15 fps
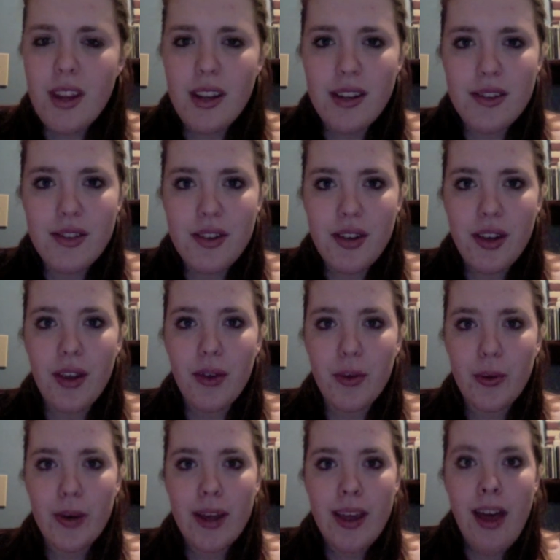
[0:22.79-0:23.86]
show
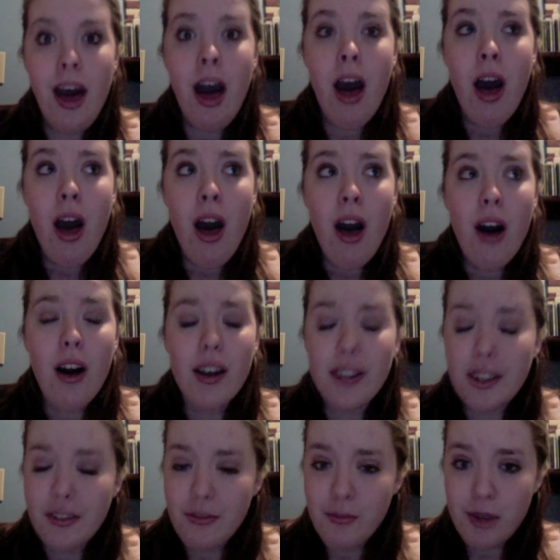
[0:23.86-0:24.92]
you all
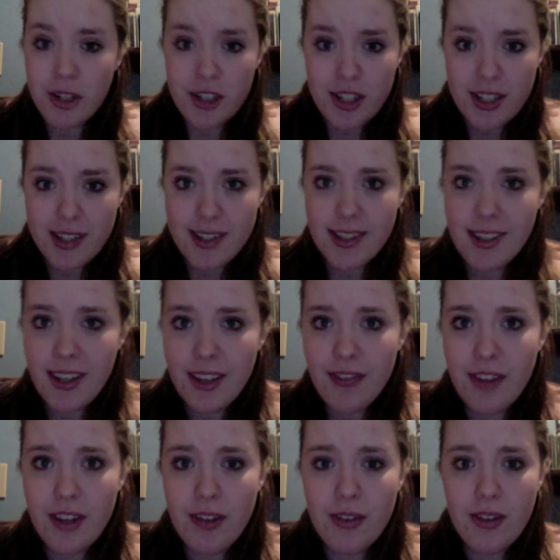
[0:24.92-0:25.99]
the different brushes and
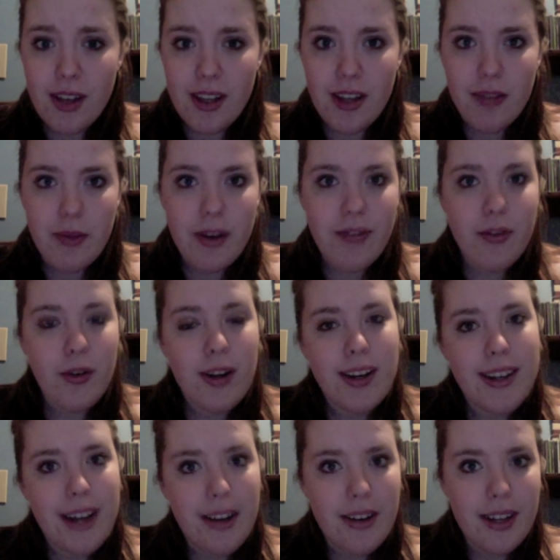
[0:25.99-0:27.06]
give you a little bit of a
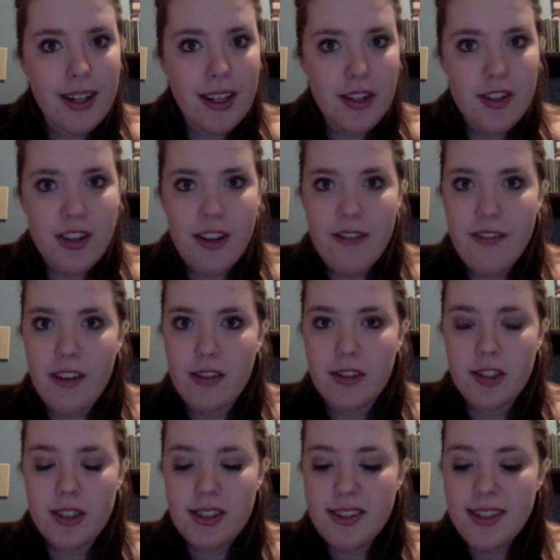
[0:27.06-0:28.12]
rundown on each of their
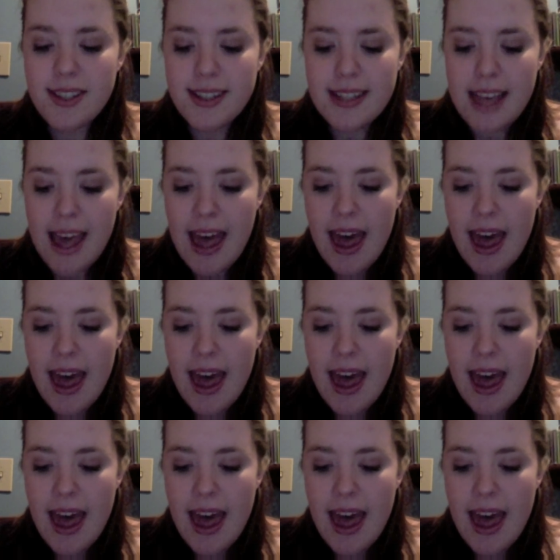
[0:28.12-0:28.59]
functions.